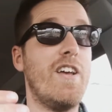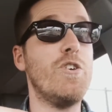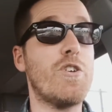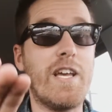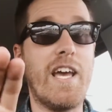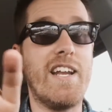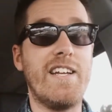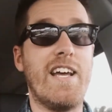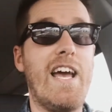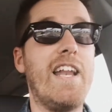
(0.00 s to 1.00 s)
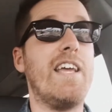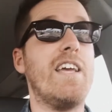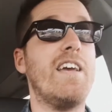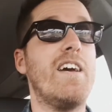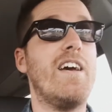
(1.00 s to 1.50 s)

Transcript: you could get into any